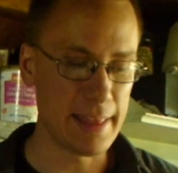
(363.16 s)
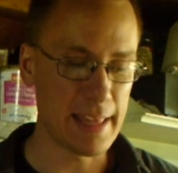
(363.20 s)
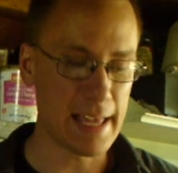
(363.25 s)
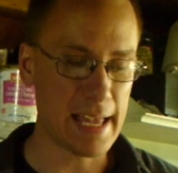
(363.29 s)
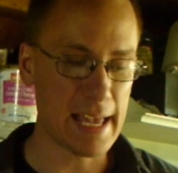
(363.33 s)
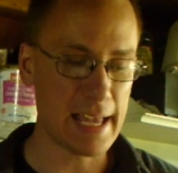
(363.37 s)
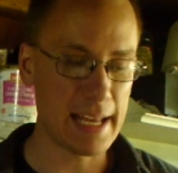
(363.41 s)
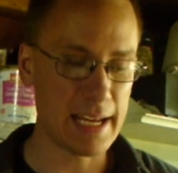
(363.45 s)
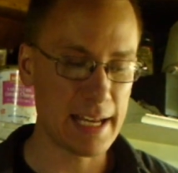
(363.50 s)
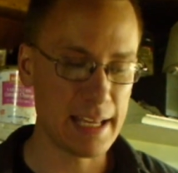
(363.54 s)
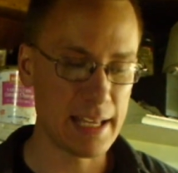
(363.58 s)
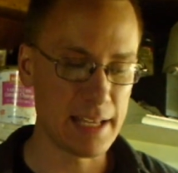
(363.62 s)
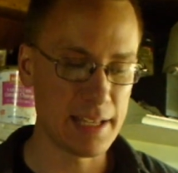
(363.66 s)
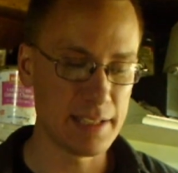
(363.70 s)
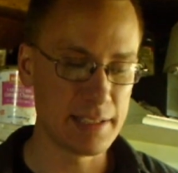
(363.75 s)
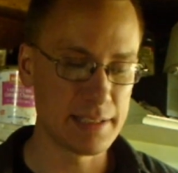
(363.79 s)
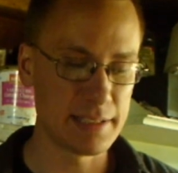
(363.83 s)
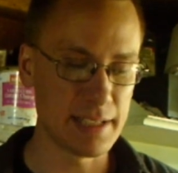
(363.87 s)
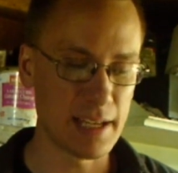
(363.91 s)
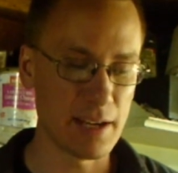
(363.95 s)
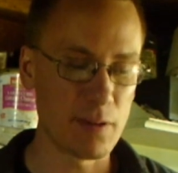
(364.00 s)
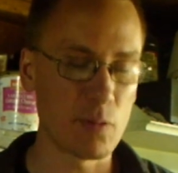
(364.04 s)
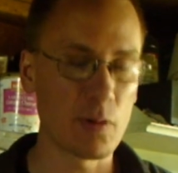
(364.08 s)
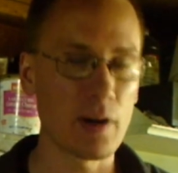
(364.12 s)
that is
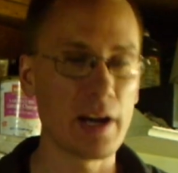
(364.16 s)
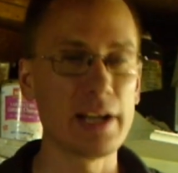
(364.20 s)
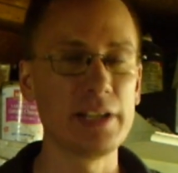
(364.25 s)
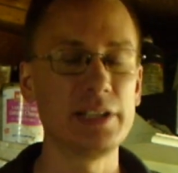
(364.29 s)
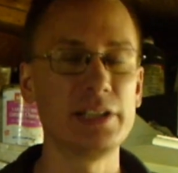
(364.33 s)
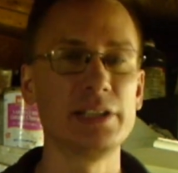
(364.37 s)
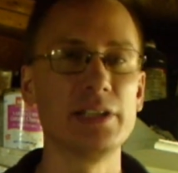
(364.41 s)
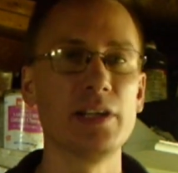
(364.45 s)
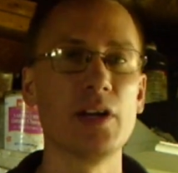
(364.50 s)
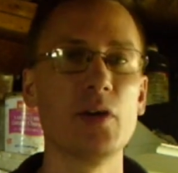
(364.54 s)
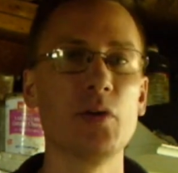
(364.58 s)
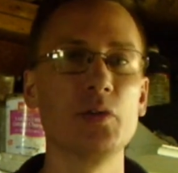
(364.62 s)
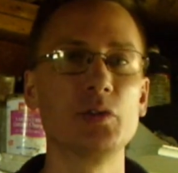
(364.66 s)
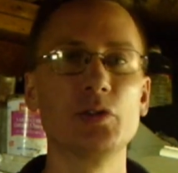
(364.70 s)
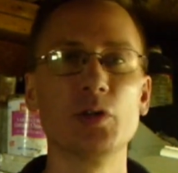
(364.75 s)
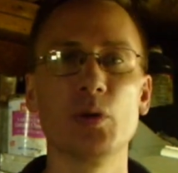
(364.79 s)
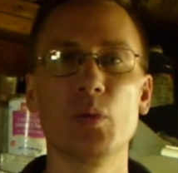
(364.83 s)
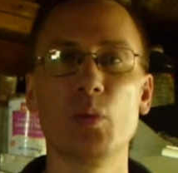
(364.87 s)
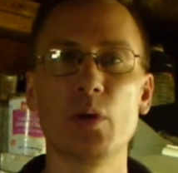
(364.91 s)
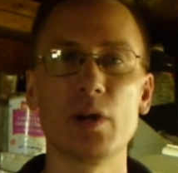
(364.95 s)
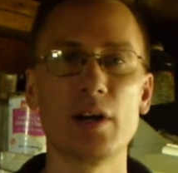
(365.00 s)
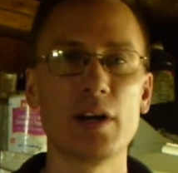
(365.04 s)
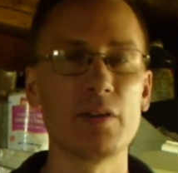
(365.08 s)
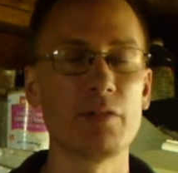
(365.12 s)
a ratio to
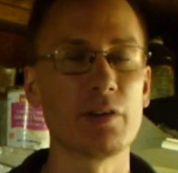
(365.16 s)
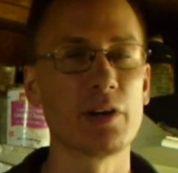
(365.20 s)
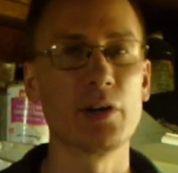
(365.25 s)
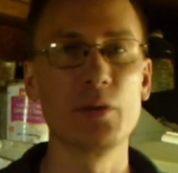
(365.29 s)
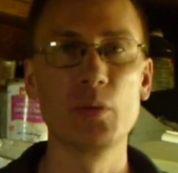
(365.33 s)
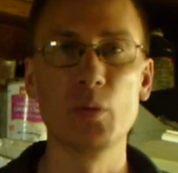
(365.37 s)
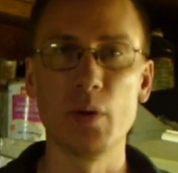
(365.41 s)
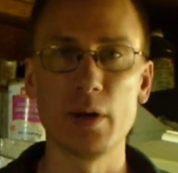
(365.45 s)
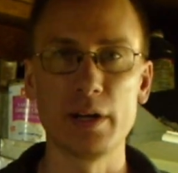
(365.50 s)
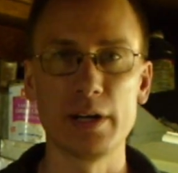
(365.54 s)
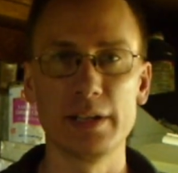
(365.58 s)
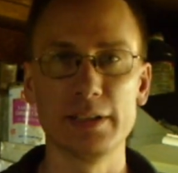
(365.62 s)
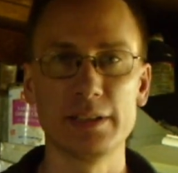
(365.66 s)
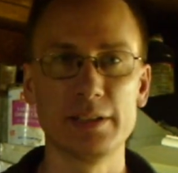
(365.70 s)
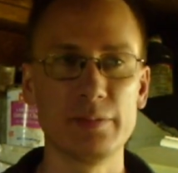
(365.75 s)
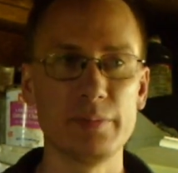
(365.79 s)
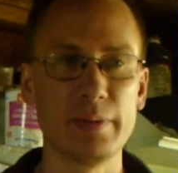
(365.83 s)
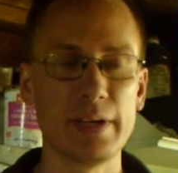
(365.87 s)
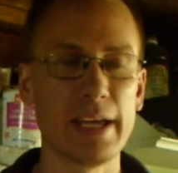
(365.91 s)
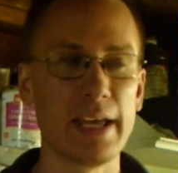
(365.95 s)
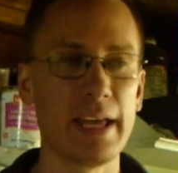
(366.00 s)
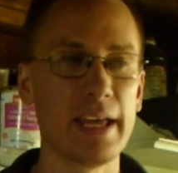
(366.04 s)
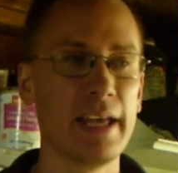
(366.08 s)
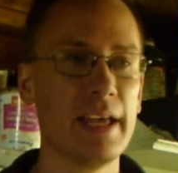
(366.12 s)
whatever you want it to
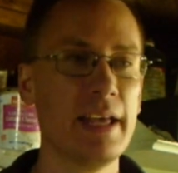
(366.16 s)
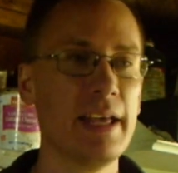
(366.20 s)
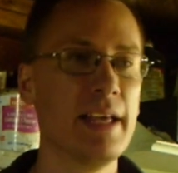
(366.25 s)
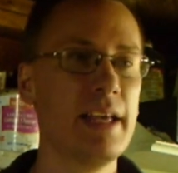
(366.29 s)
be.